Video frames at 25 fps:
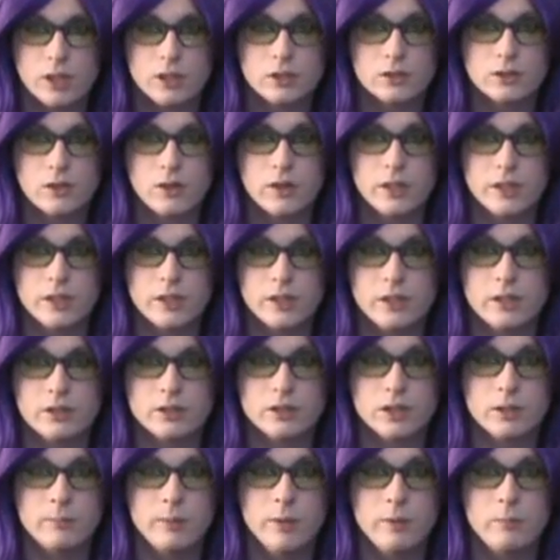
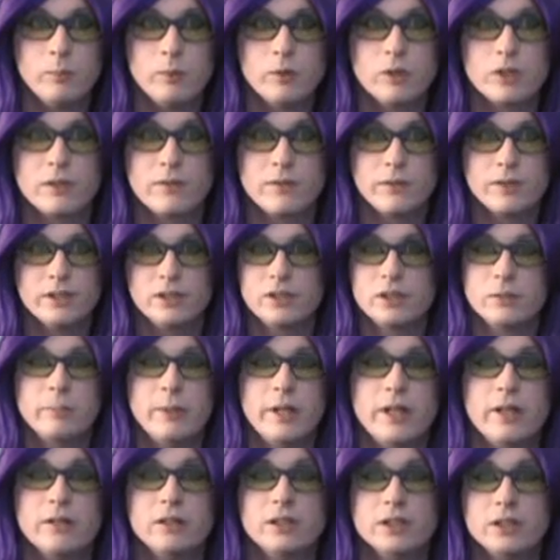convince their
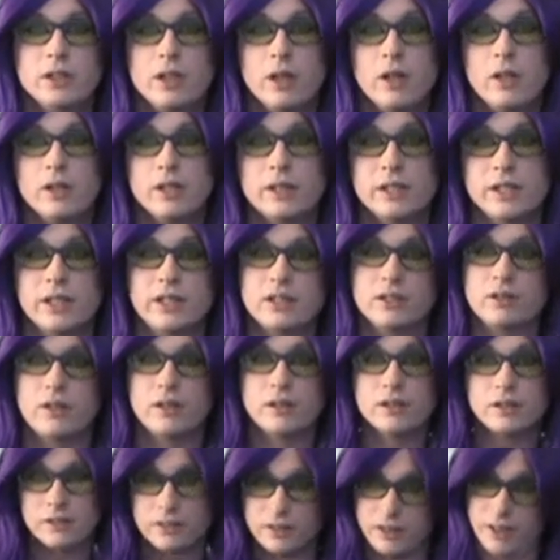parents young and they
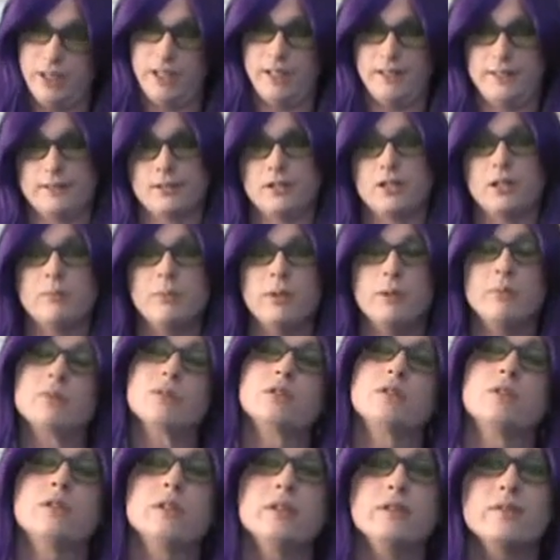start in their teens. Some
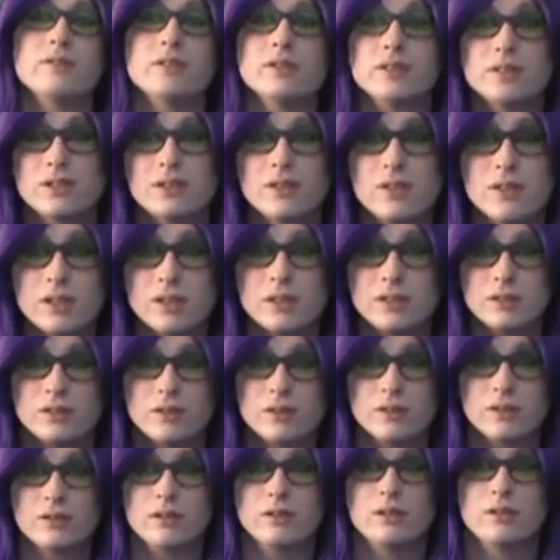people don't even start
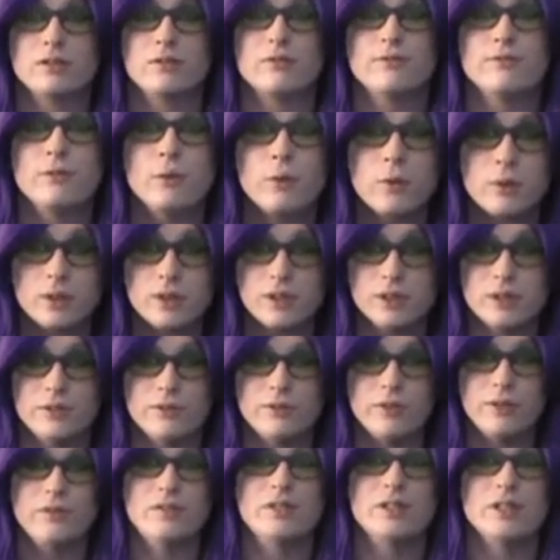until they're in their
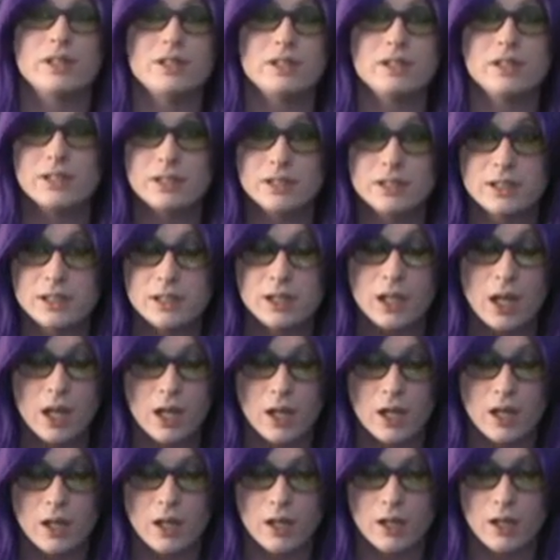40s, 50s, 60s.
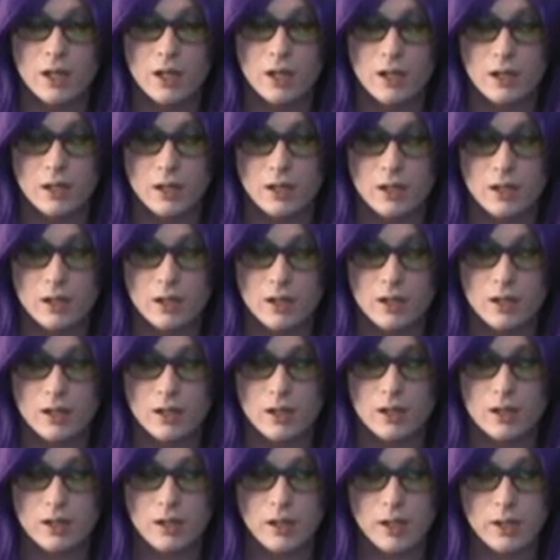
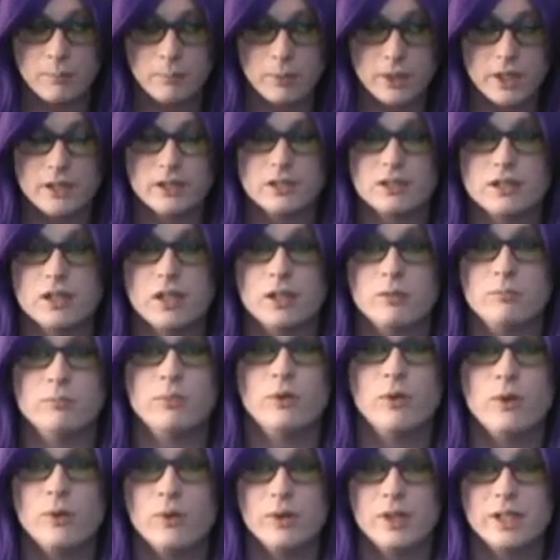But at some
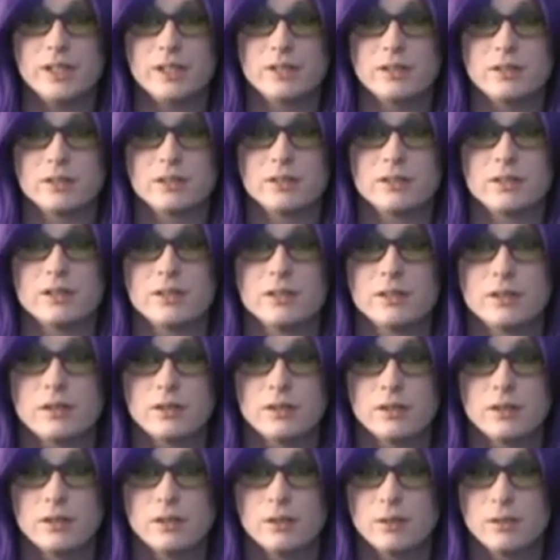point,
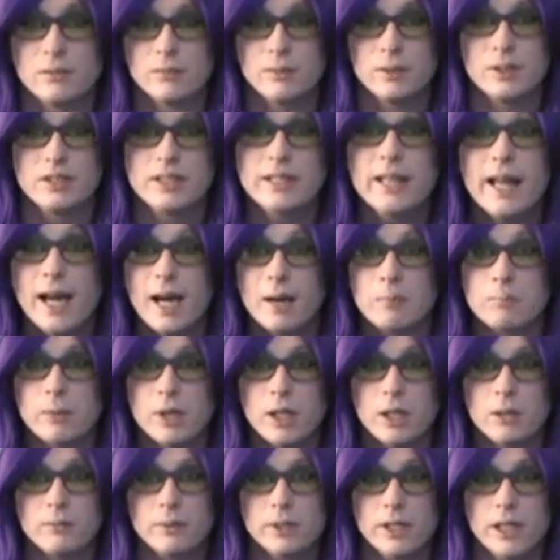we snap
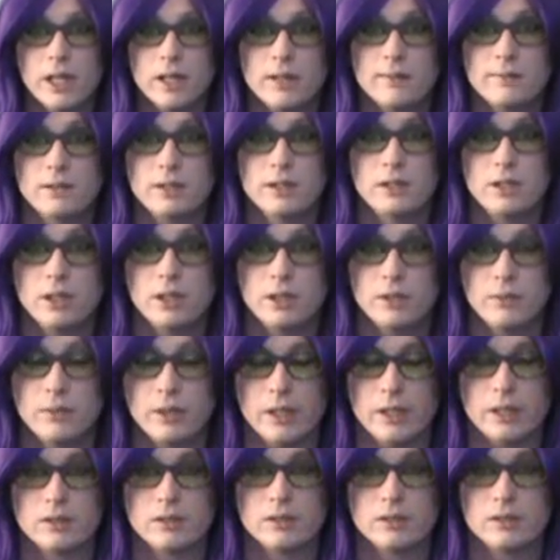and we have to do
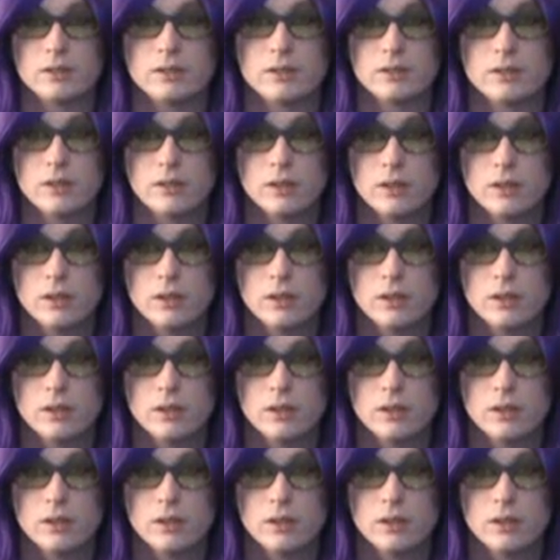it.